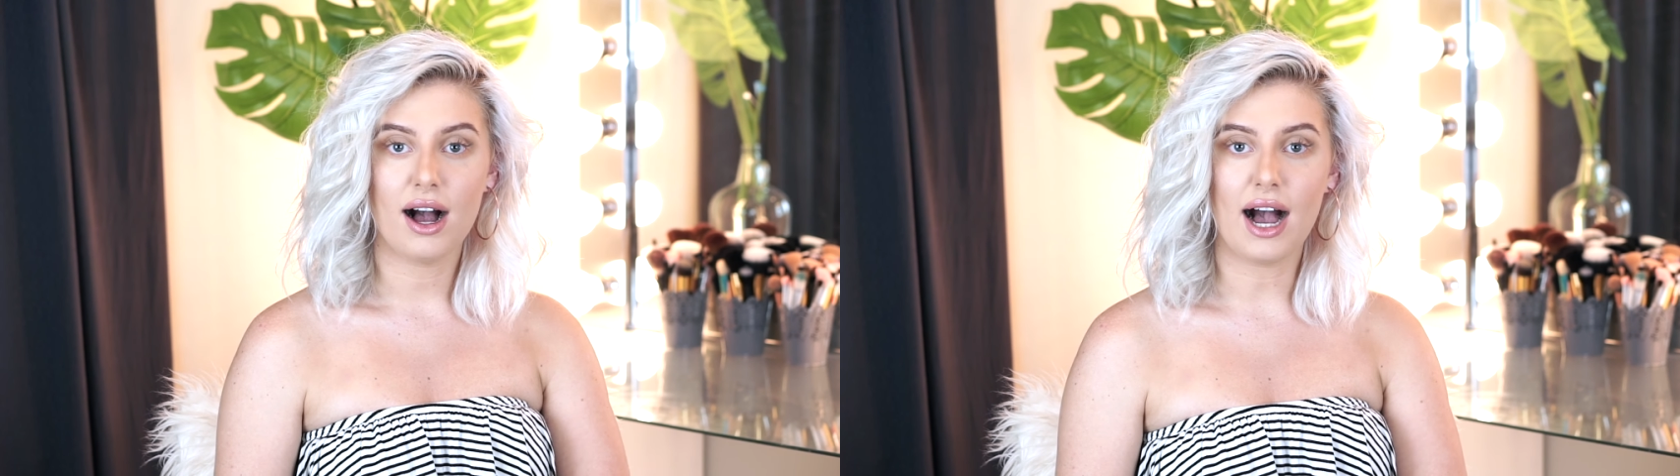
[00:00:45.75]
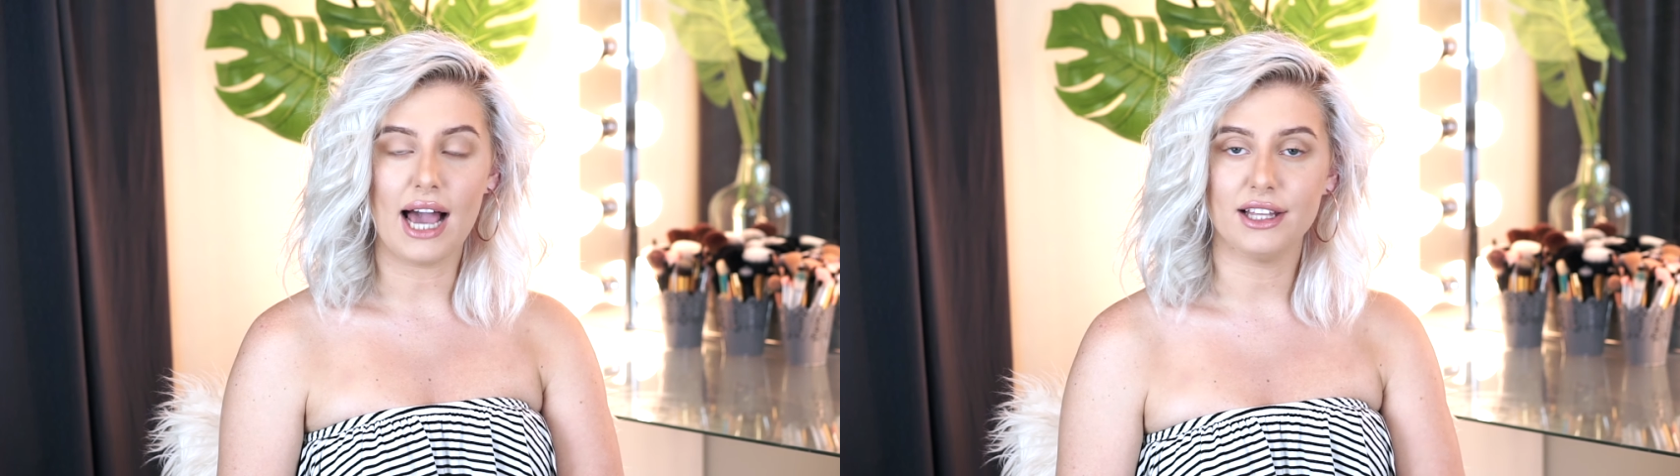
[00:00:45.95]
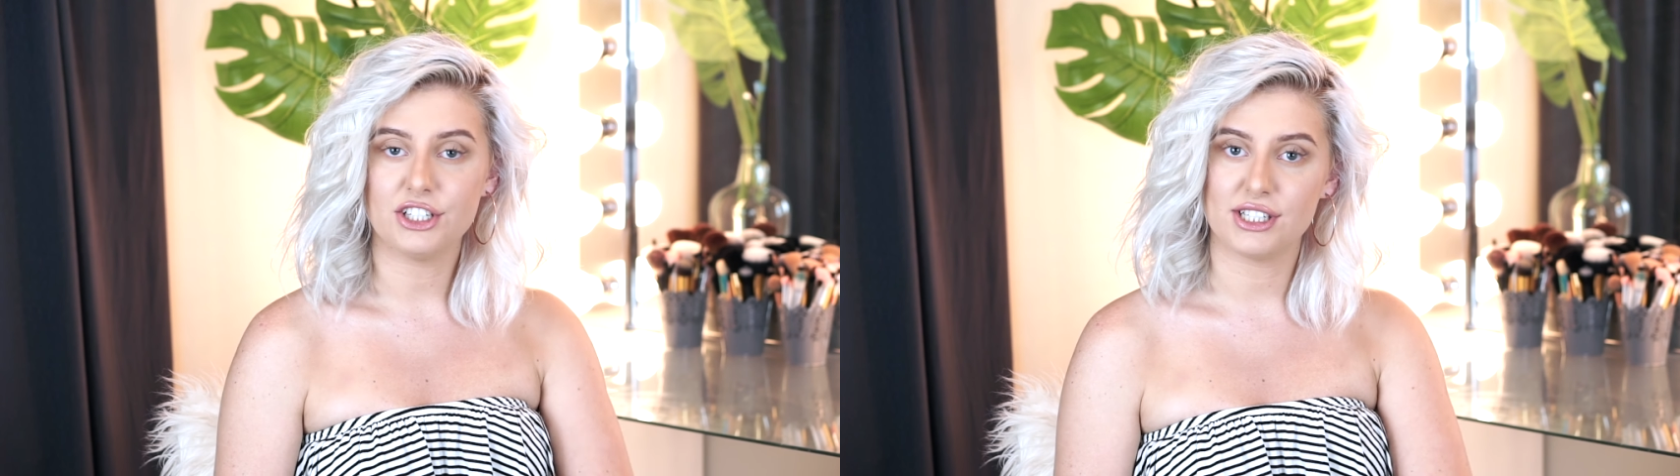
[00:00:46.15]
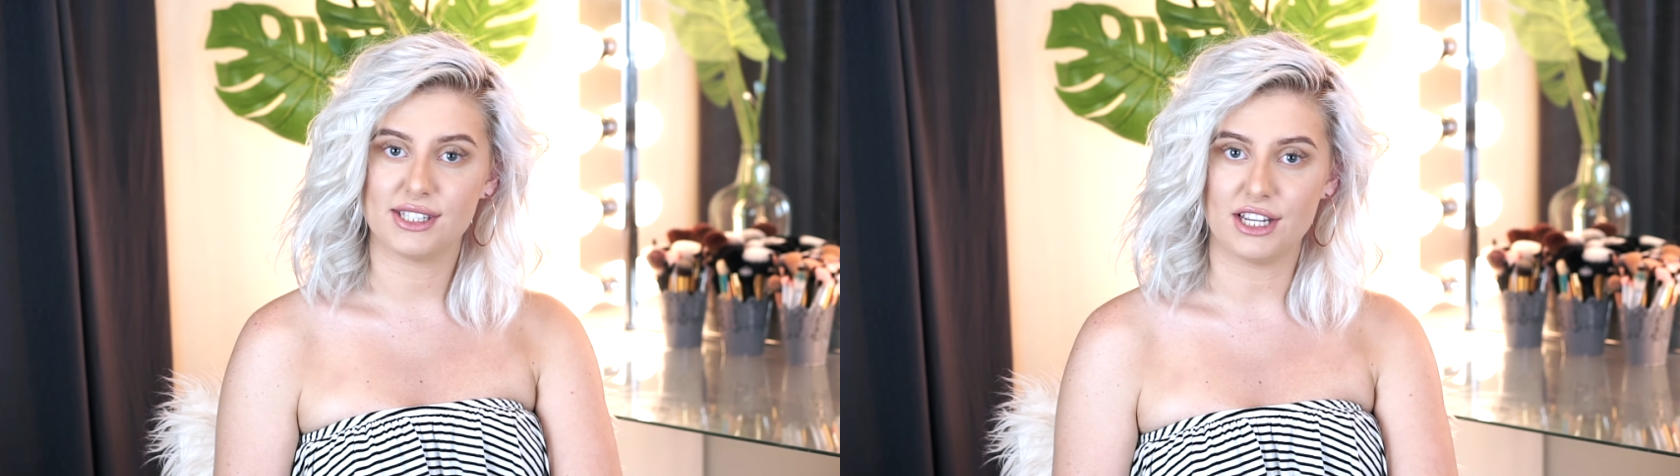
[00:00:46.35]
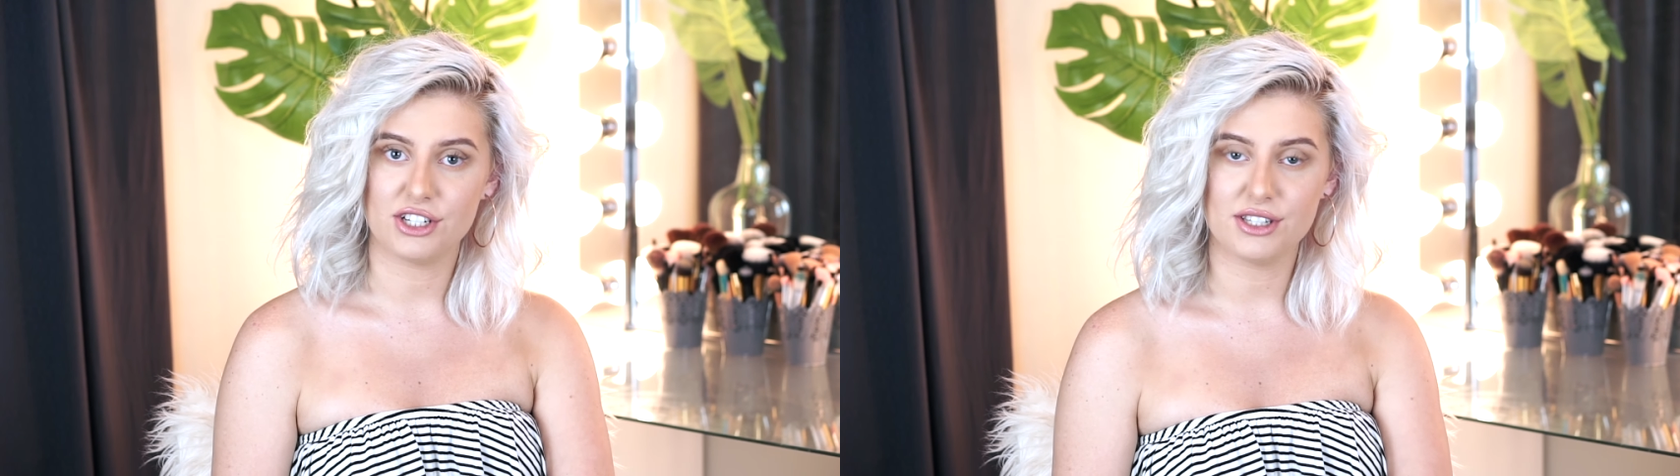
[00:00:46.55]
Eyelash
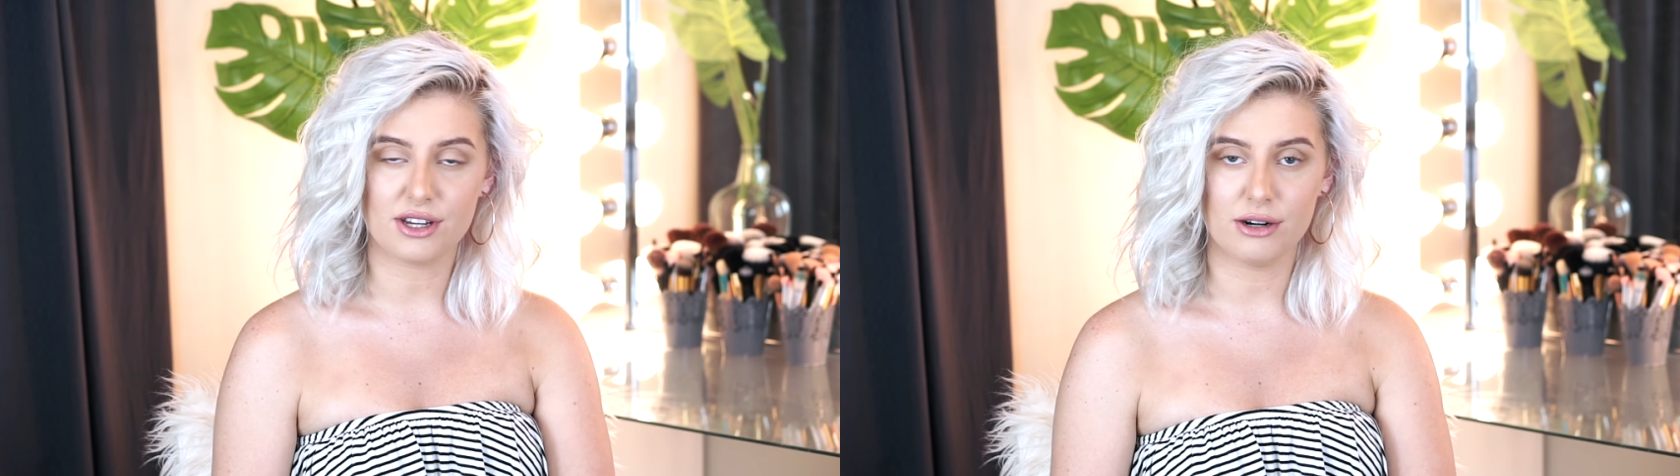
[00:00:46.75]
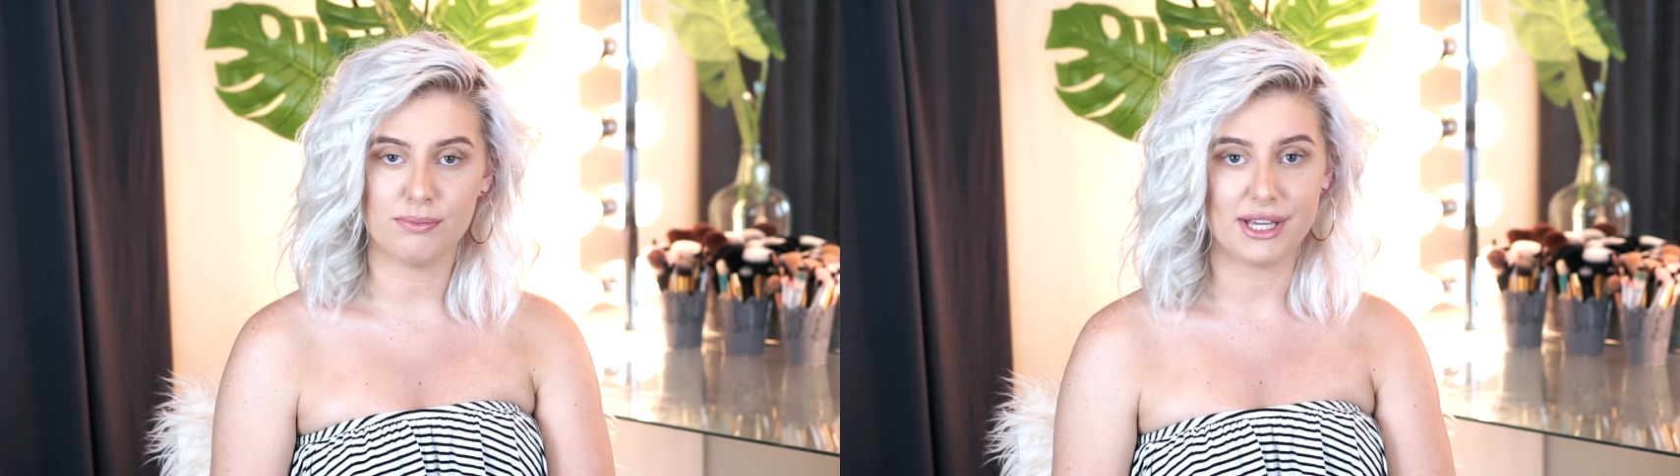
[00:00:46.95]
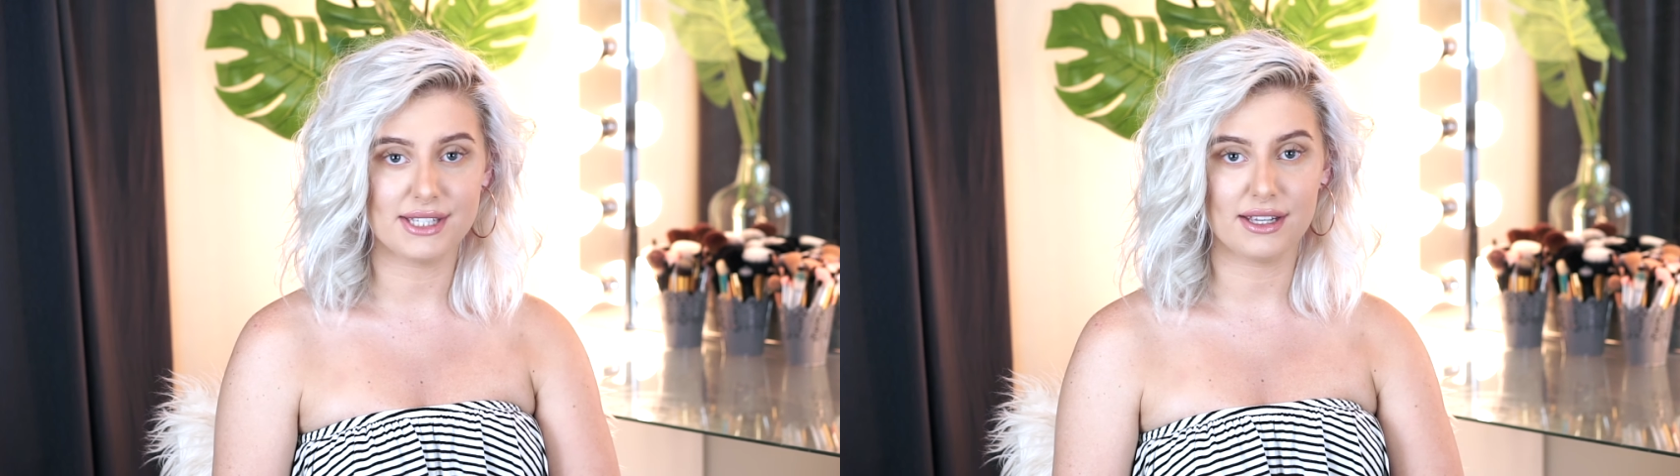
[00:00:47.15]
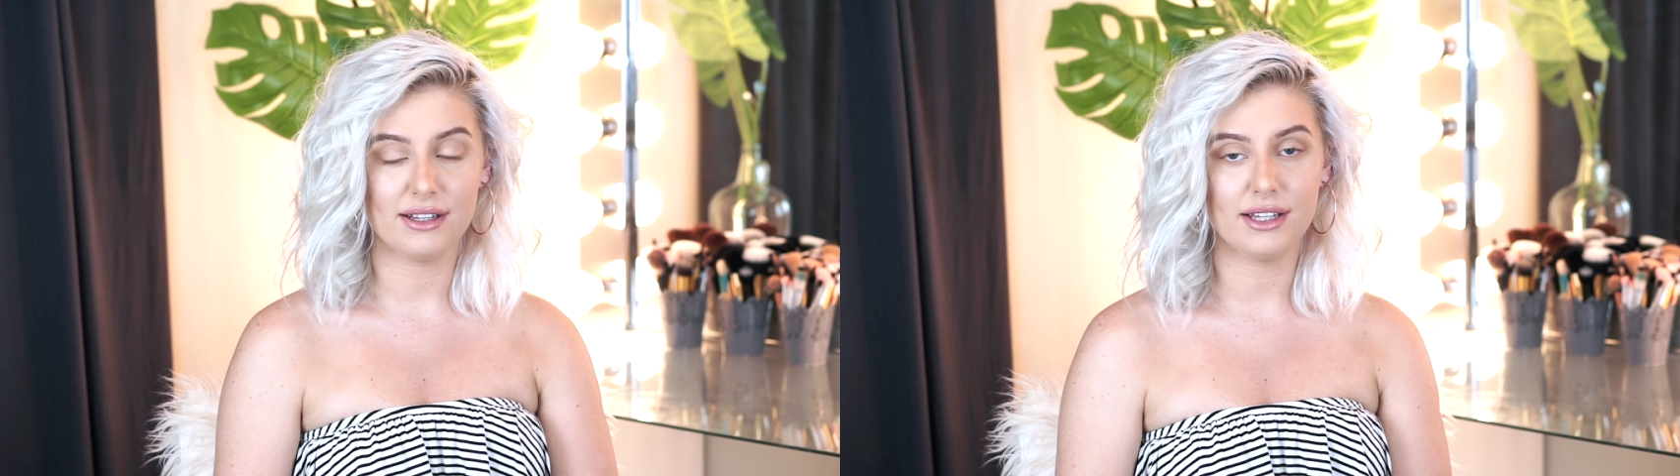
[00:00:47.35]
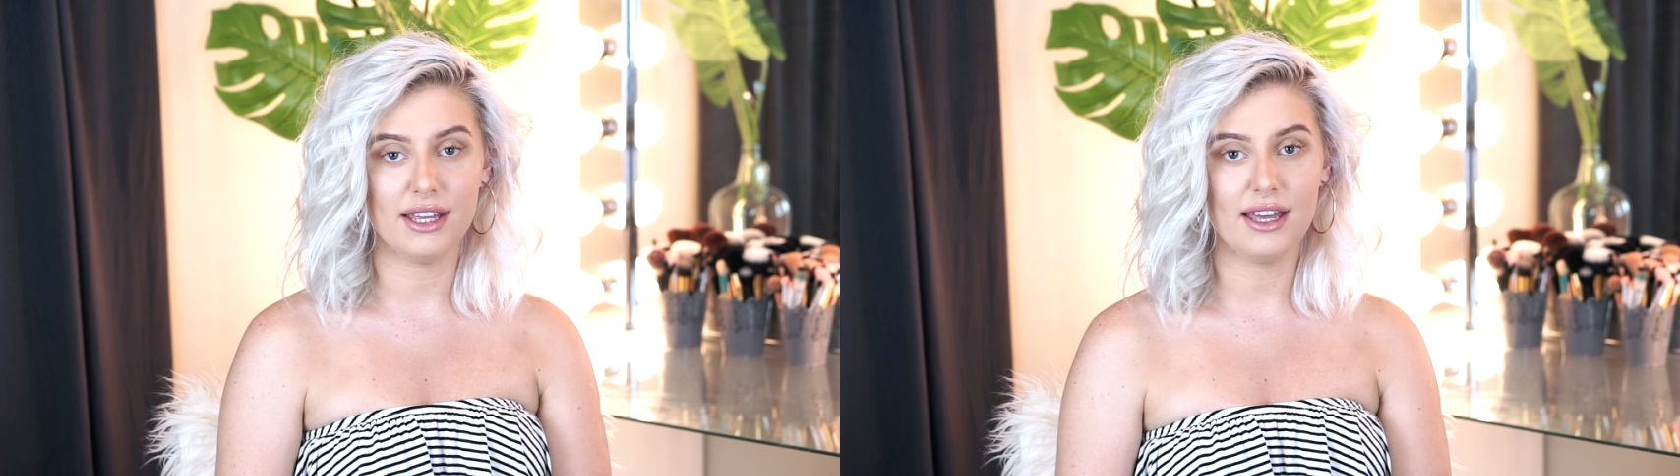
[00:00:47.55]
extensions are
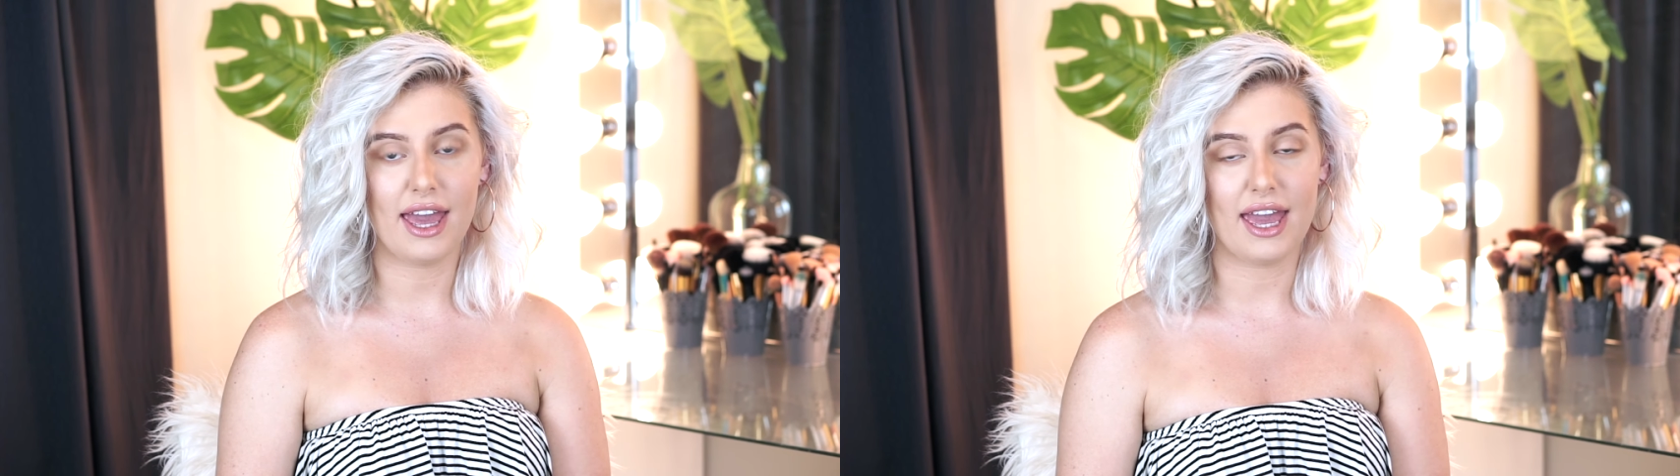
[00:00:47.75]
basically